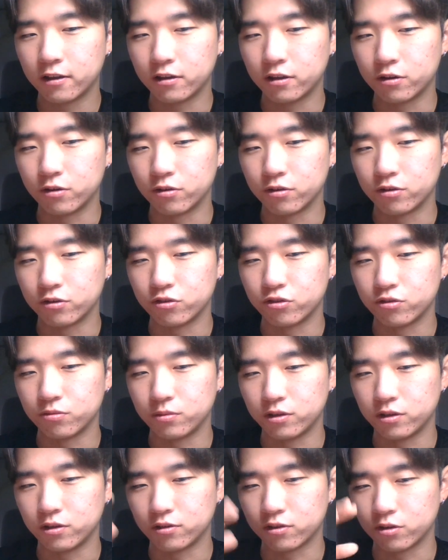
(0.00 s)
there should
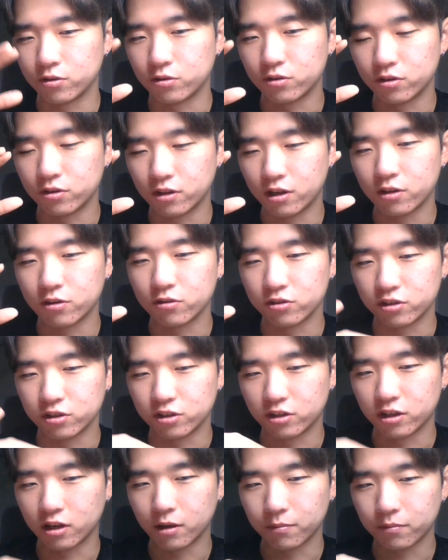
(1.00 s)
be certain energy
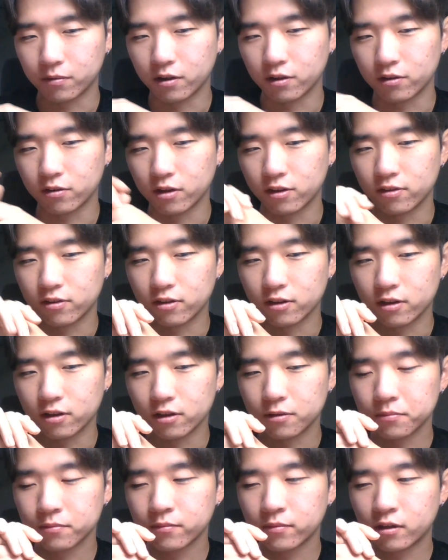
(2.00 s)
gap, as I
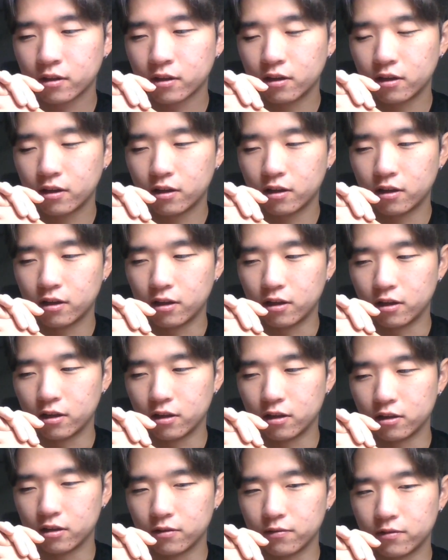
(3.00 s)
said.
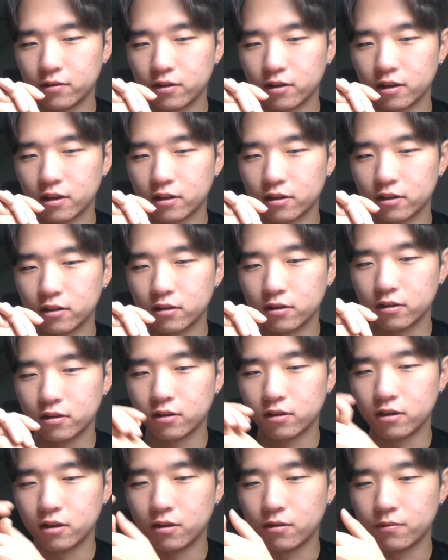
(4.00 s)
And if
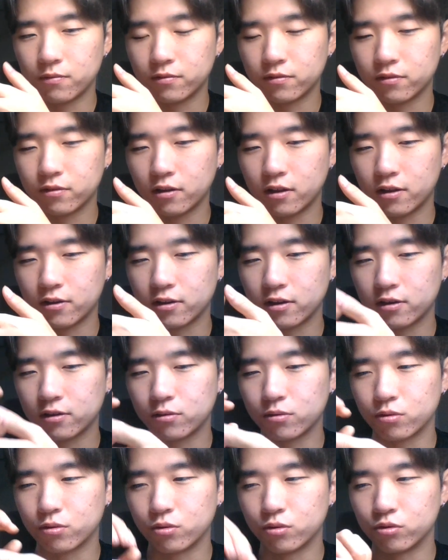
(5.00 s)
as I
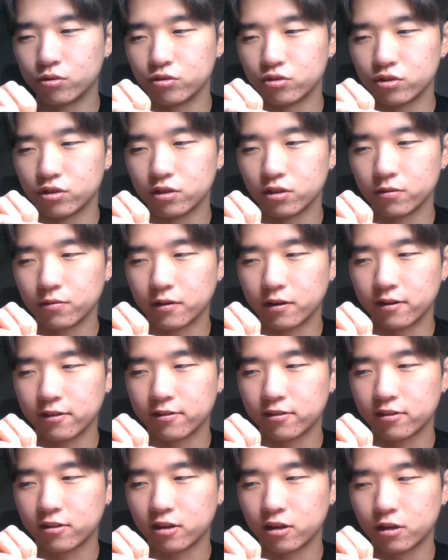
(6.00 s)
told you in the
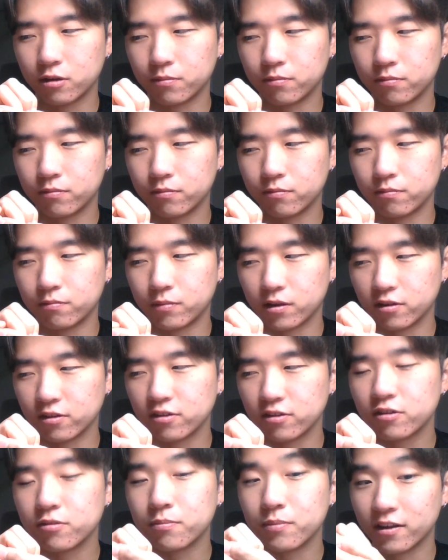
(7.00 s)
valence
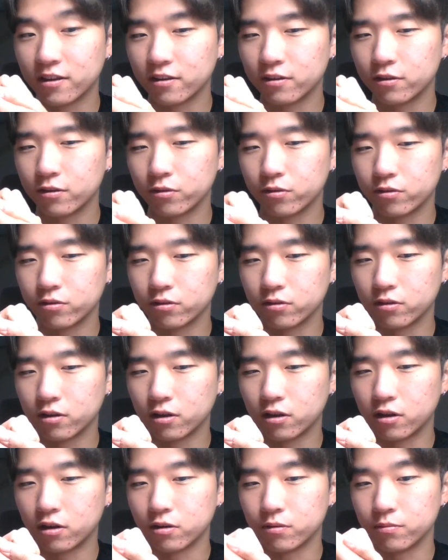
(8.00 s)
band, there's a
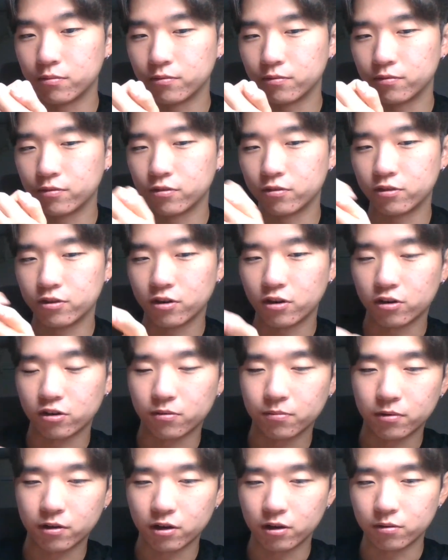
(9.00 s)
lot of fully
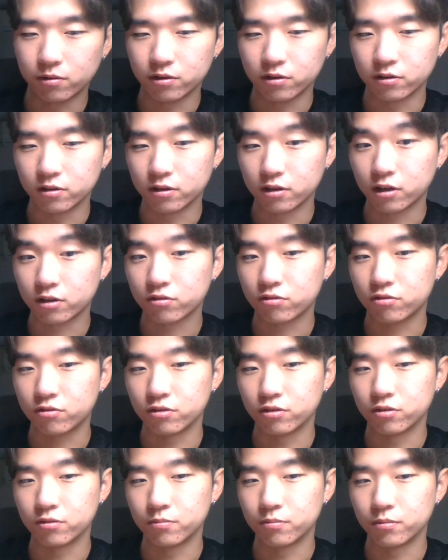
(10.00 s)
occupied with the electron,